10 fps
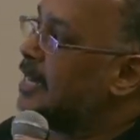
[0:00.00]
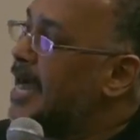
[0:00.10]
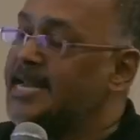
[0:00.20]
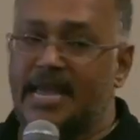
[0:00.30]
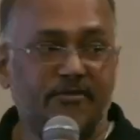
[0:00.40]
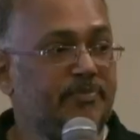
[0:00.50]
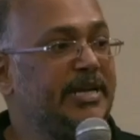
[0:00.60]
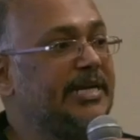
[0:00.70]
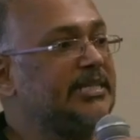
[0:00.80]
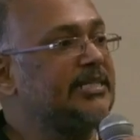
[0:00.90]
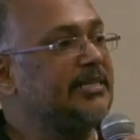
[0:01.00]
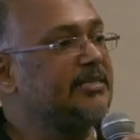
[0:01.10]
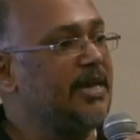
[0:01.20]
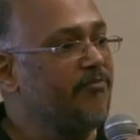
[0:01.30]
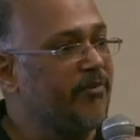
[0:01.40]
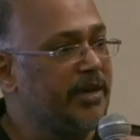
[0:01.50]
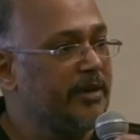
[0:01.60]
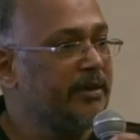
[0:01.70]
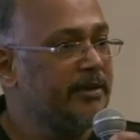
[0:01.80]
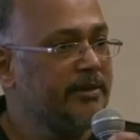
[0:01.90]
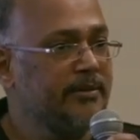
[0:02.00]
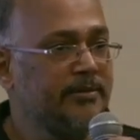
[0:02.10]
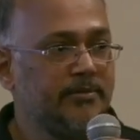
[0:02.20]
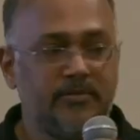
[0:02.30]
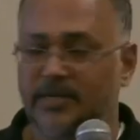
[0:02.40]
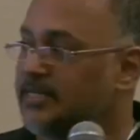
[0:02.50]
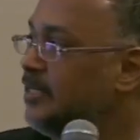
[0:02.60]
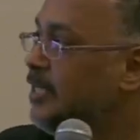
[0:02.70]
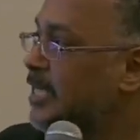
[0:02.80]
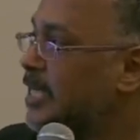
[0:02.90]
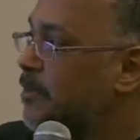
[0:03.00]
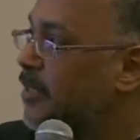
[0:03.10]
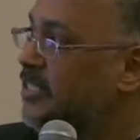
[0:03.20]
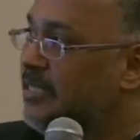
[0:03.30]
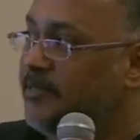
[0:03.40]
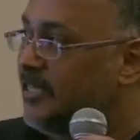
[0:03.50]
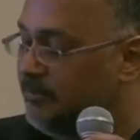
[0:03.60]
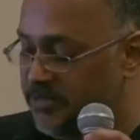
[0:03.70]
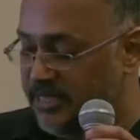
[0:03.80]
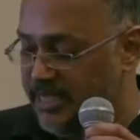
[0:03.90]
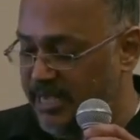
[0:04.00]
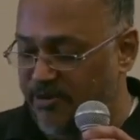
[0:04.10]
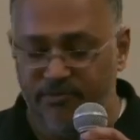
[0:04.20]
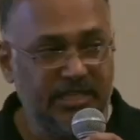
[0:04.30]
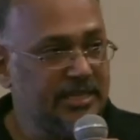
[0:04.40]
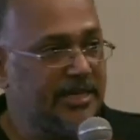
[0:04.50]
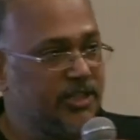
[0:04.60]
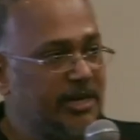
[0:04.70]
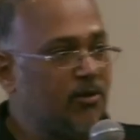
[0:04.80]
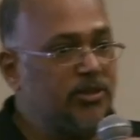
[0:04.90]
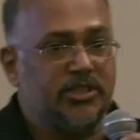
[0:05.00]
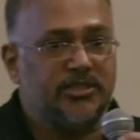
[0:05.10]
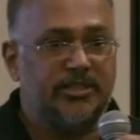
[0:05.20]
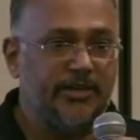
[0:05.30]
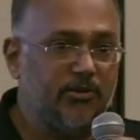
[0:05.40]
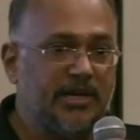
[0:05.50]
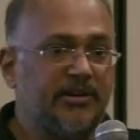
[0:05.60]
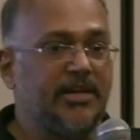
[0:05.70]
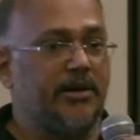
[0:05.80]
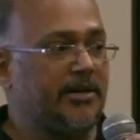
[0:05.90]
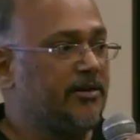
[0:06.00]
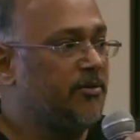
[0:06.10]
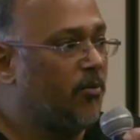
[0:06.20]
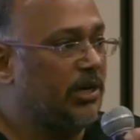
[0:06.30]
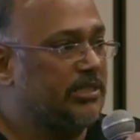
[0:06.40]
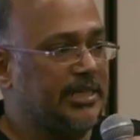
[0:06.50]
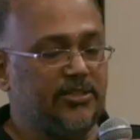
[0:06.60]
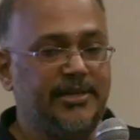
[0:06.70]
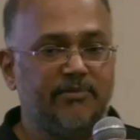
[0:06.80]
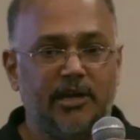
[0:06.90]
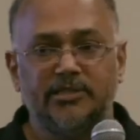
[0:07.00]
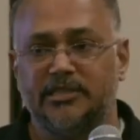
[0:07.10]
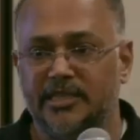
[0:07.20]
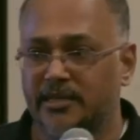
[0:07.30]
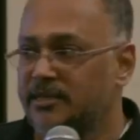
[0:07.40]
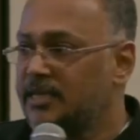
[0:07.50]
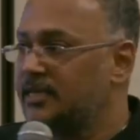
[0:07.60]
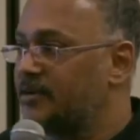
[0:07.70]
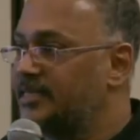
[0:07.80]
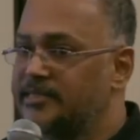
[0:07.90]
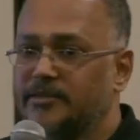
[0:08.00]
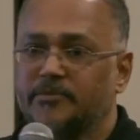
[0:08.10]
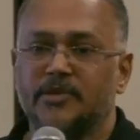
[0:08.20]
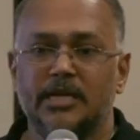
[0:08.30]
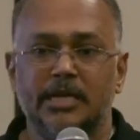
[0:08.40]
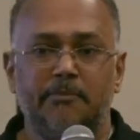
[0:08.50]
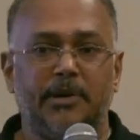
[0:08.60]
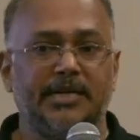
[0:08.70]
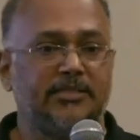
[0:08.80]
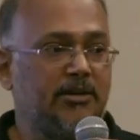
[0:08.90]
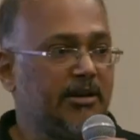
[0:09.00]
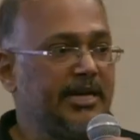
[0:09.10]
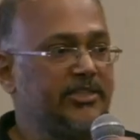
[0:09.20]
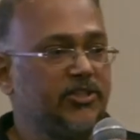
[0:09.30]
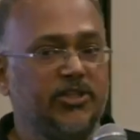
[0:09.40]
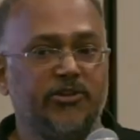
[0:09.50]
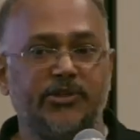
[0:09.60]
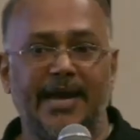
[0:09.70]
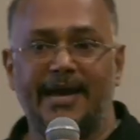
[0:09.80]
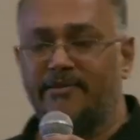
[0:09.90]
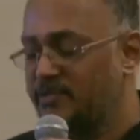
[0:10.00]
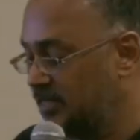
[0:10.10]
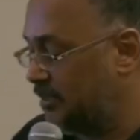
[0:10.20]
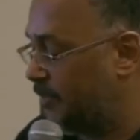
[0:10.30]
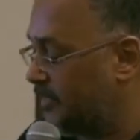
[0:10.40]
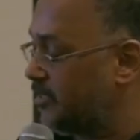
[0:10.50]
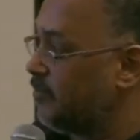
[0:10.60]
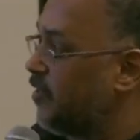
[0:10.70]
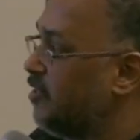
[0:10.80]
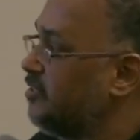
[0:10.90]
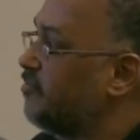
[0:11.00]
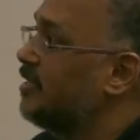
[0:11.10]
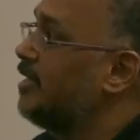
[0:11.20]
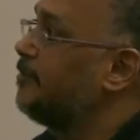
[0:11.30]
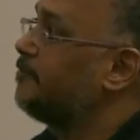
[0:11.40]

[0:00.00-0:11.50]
and everybody understand the same way, right? Because sometimes even within agile coaches, they don't agree on what is actually a velocity in the right term. But as an organization, you need to have the better terminology for that.